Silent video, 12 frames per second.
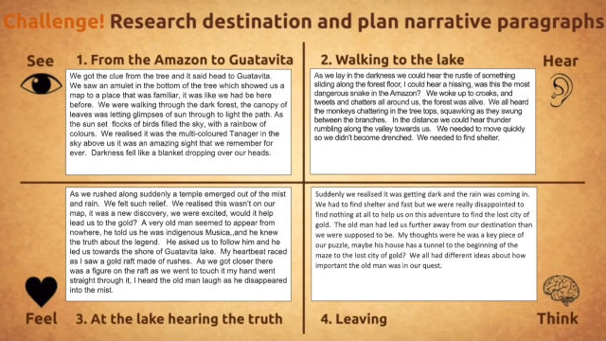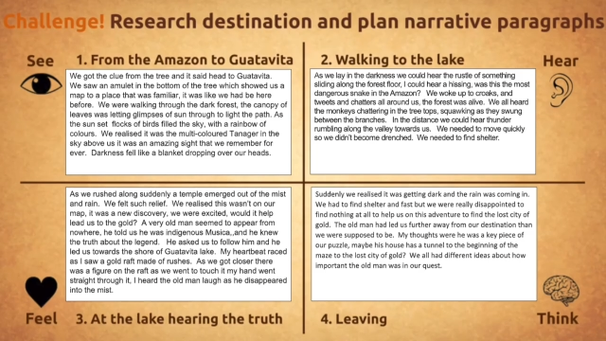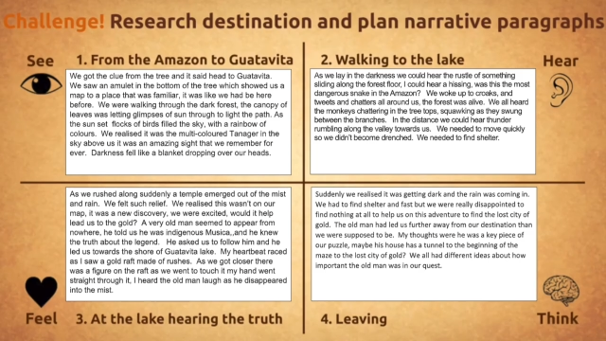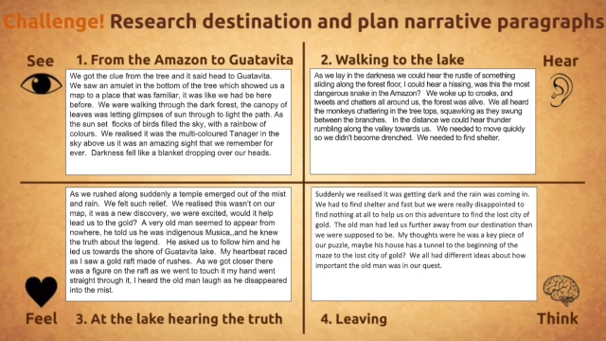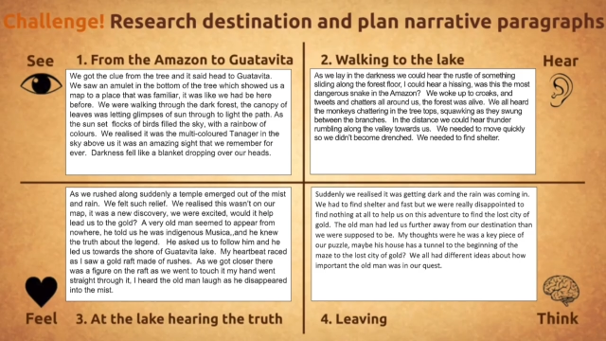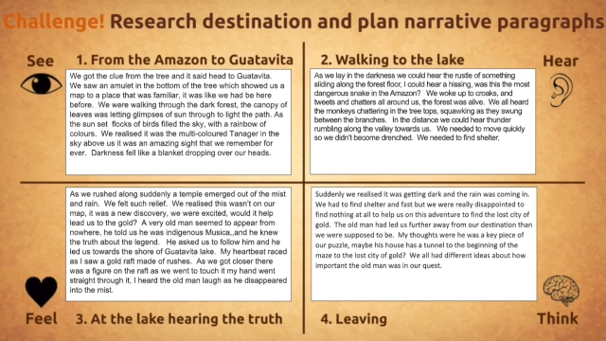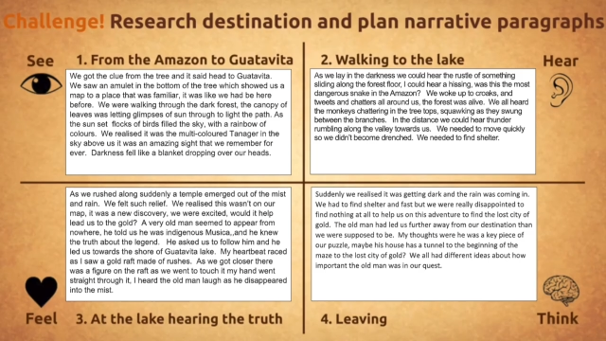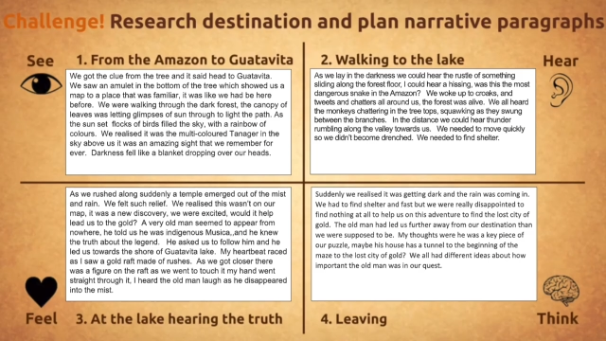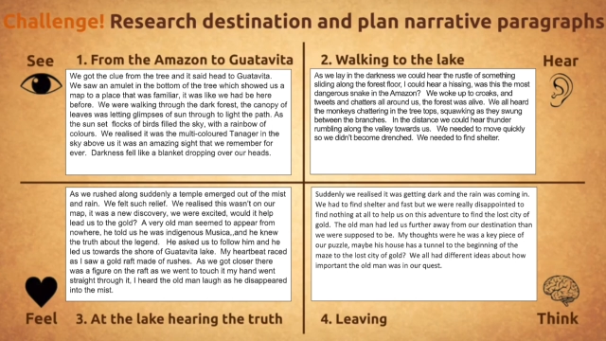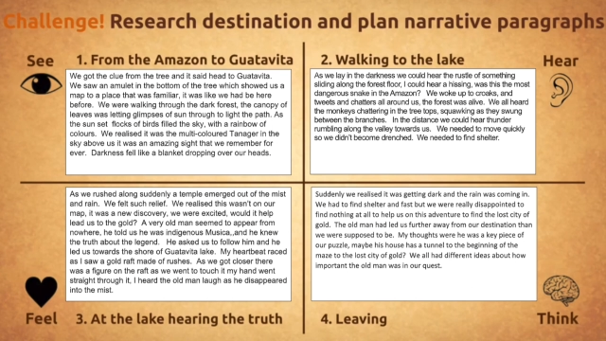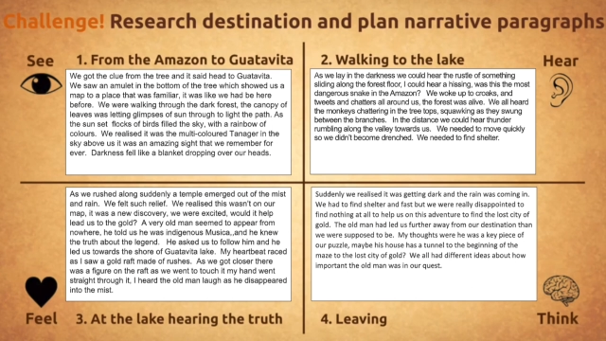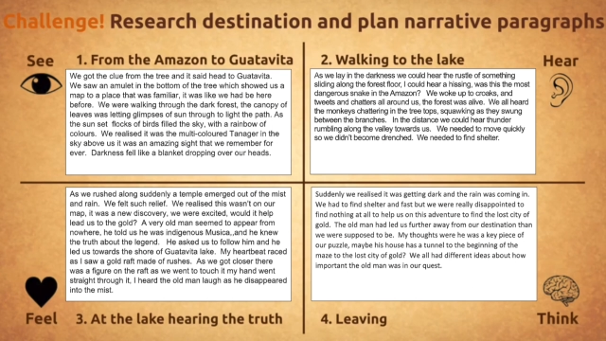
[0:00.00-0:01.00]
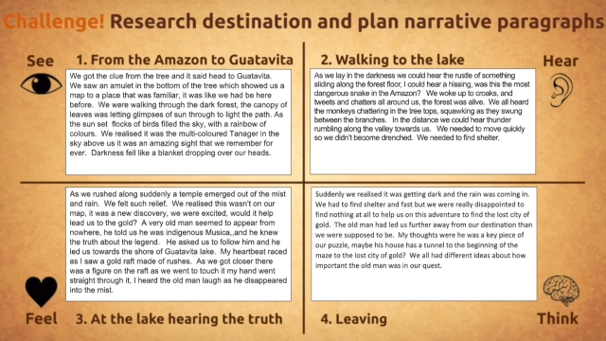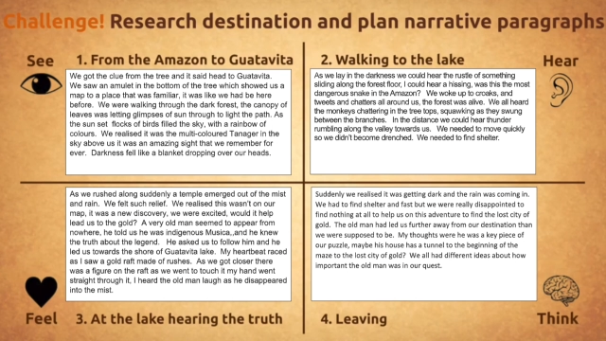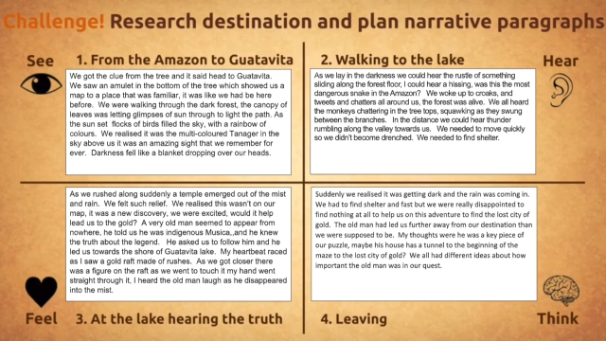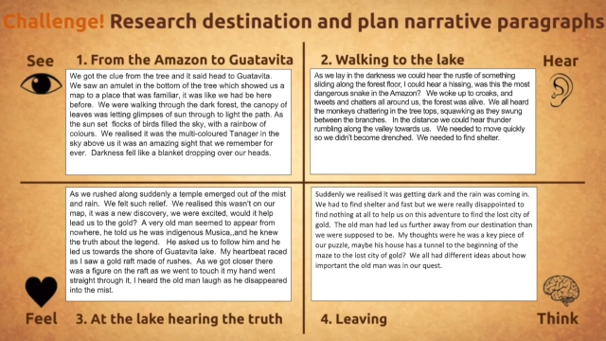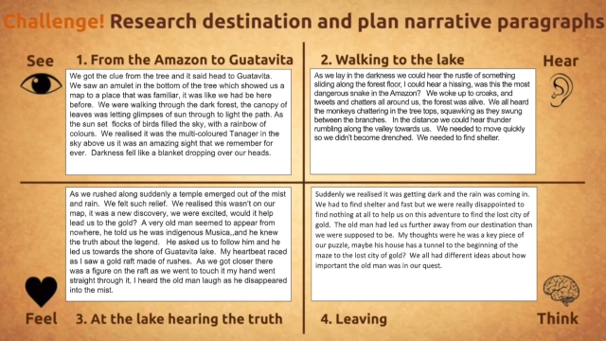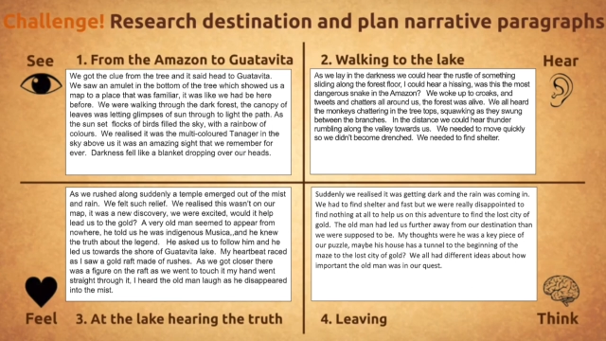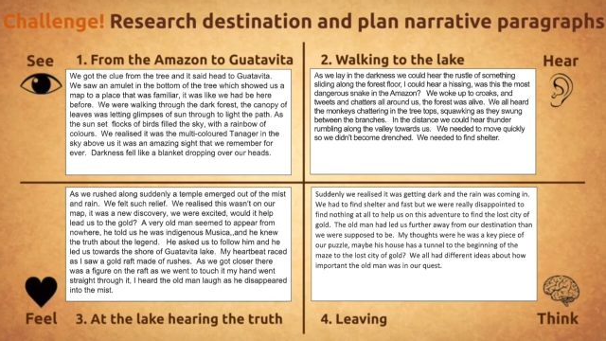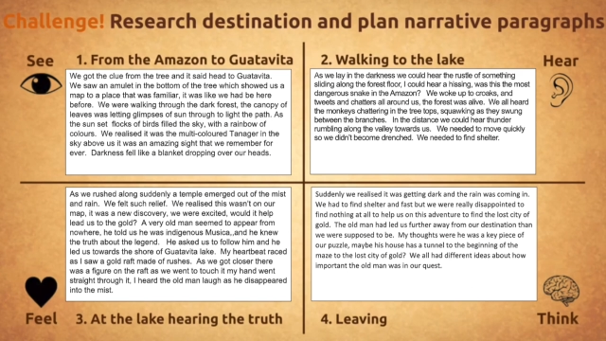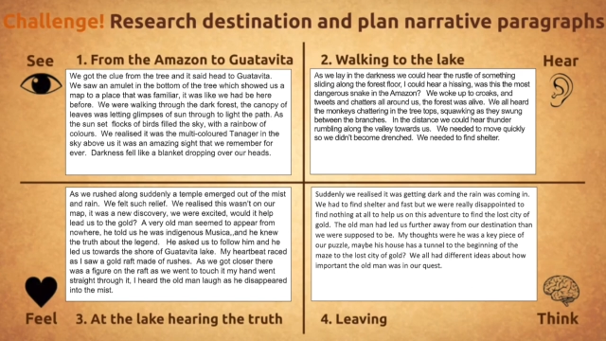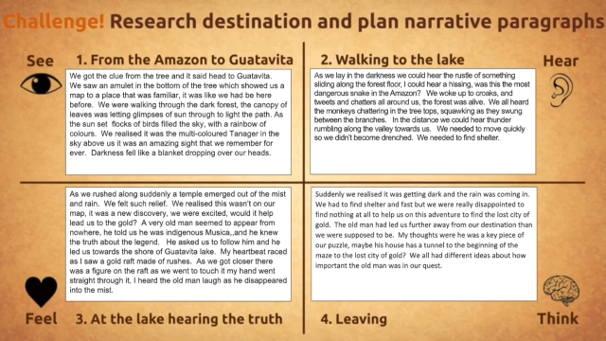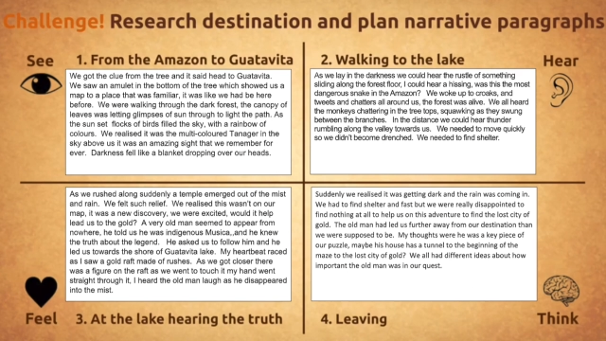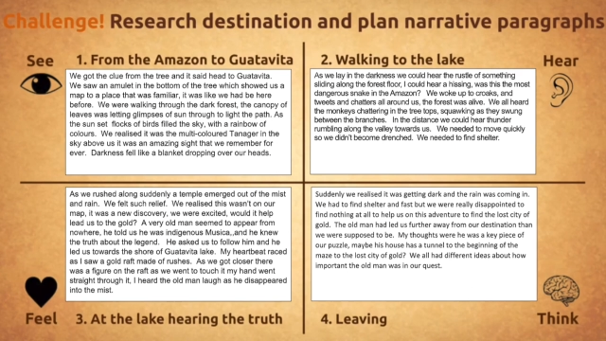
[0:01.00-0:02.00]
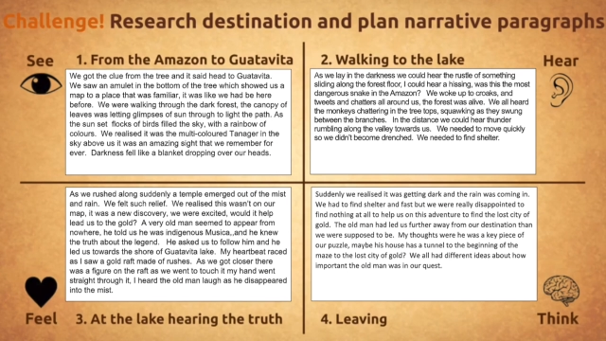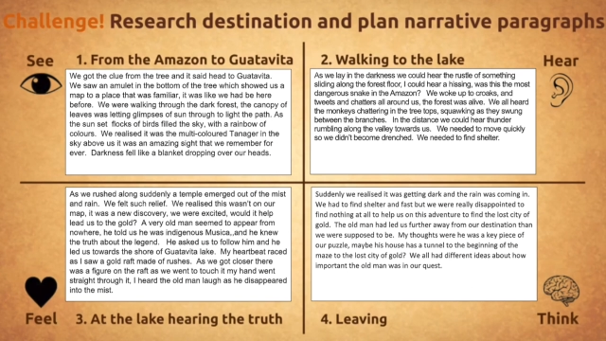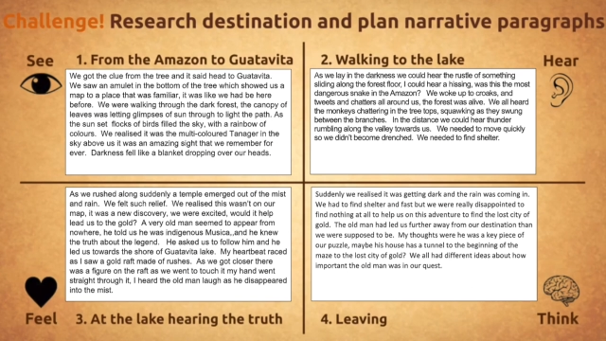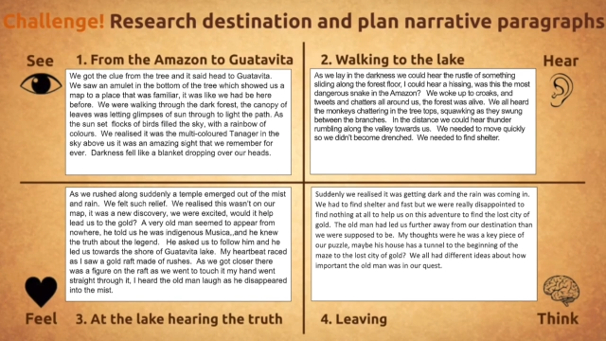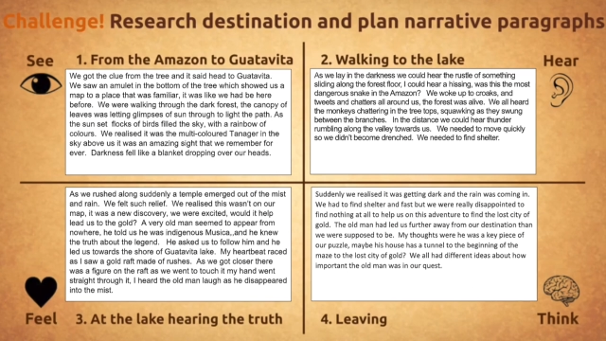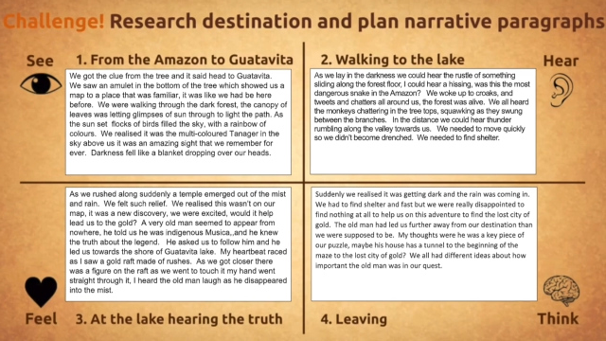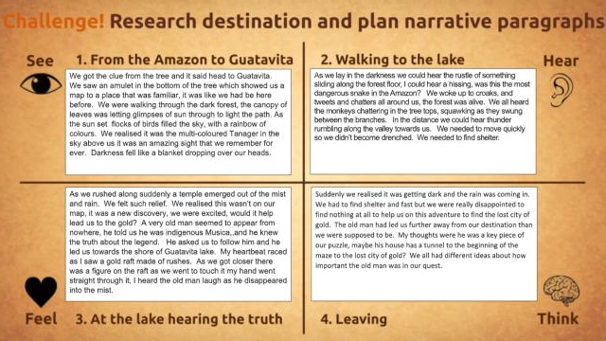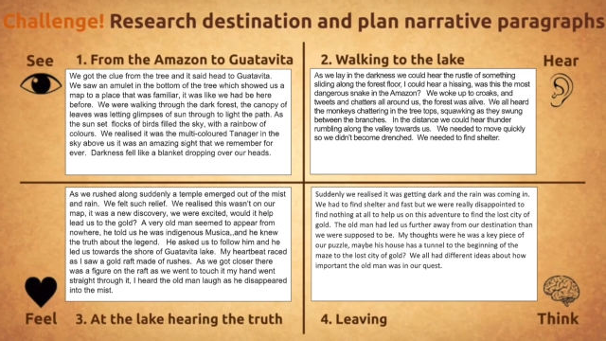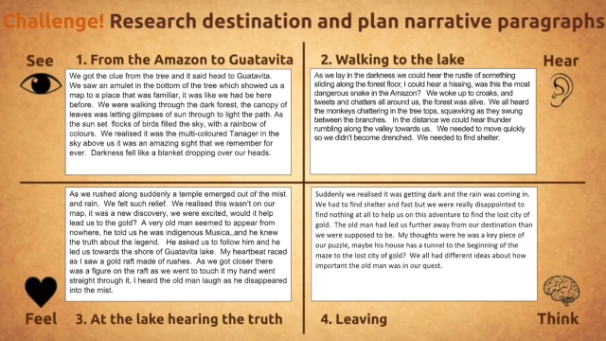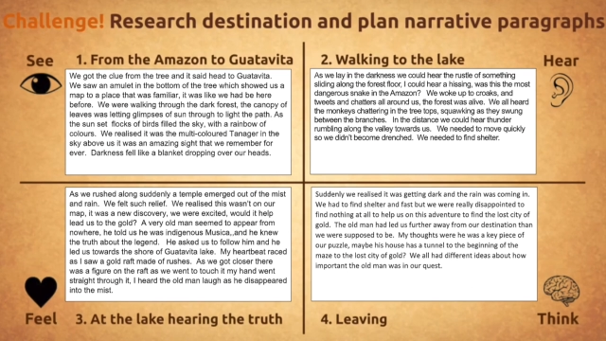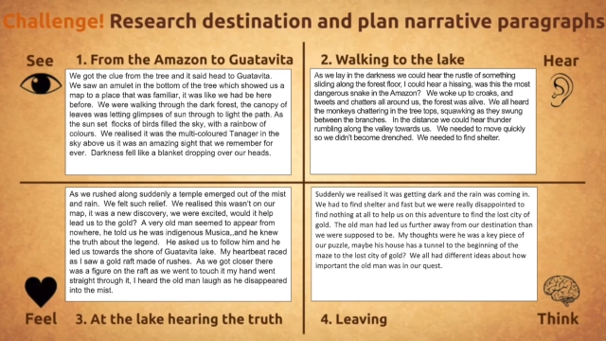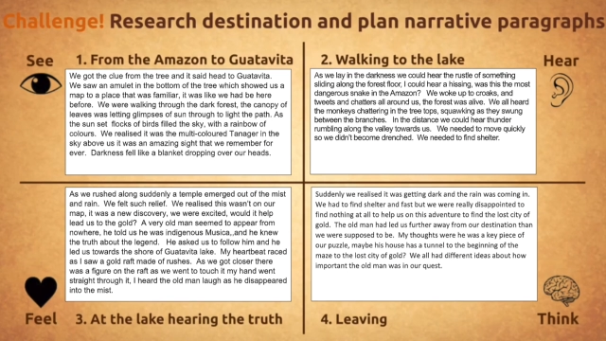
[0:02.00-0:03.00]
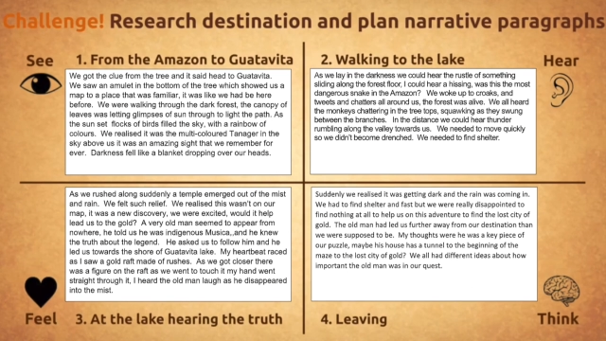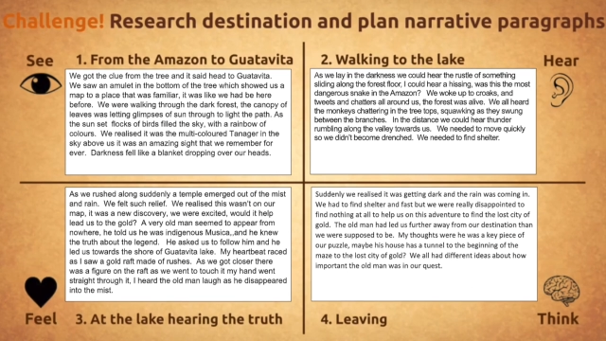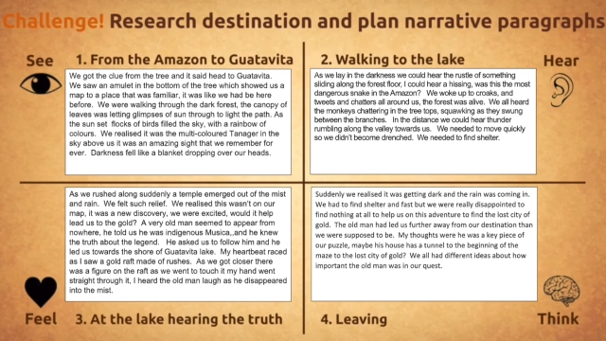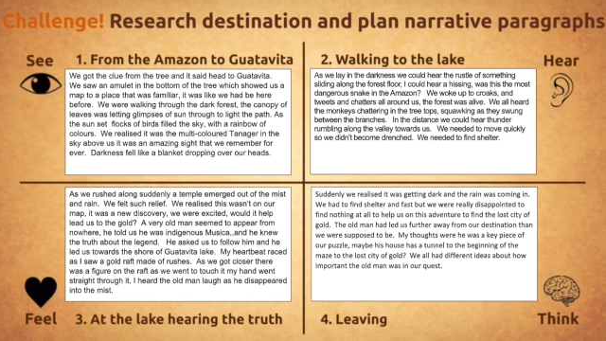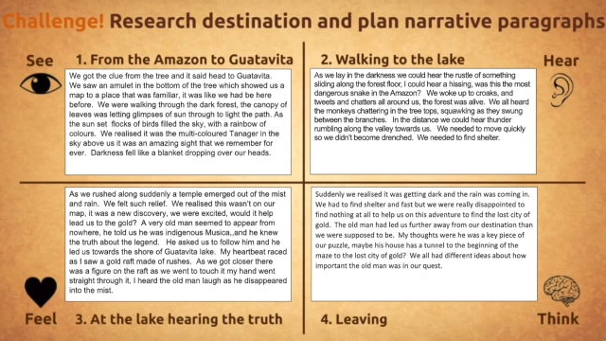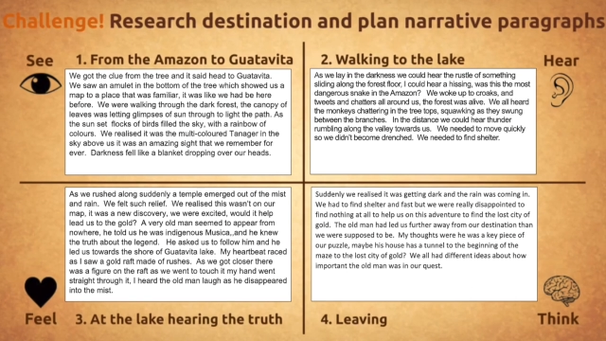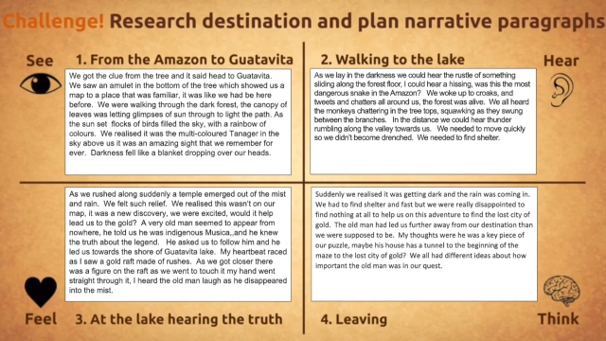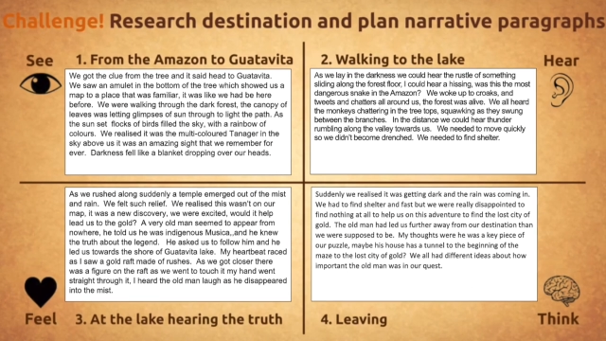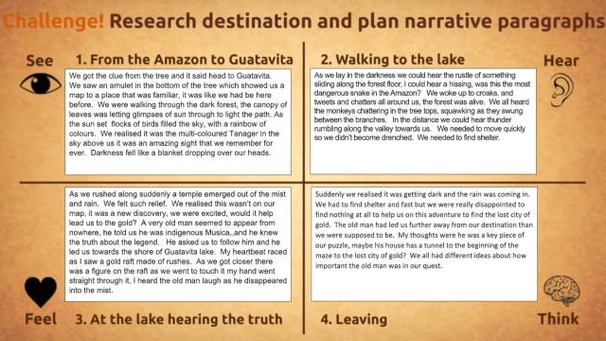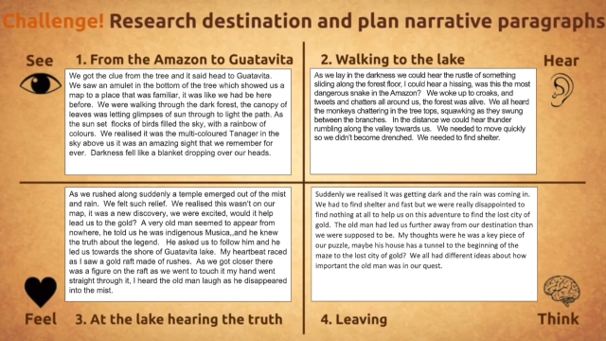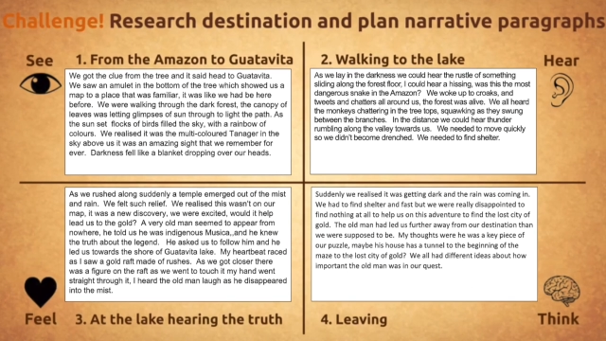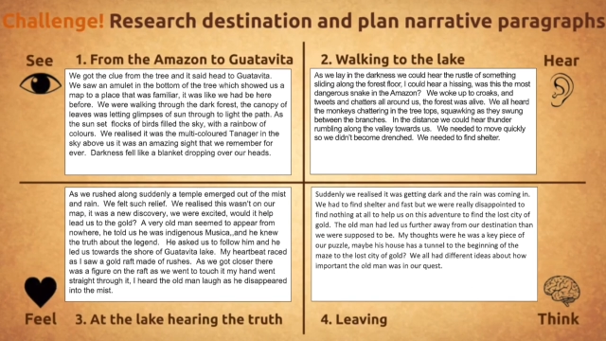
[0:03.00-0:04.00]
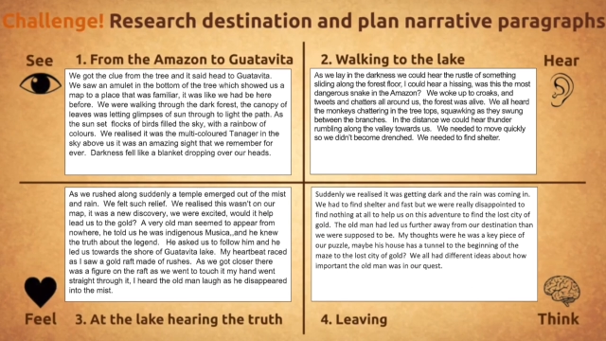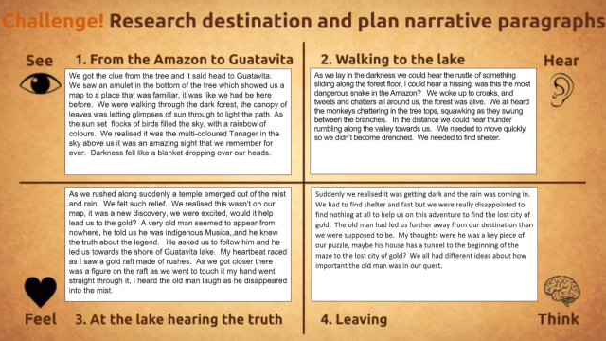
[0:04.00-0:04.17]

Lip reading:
Nobody's mouth can be seen.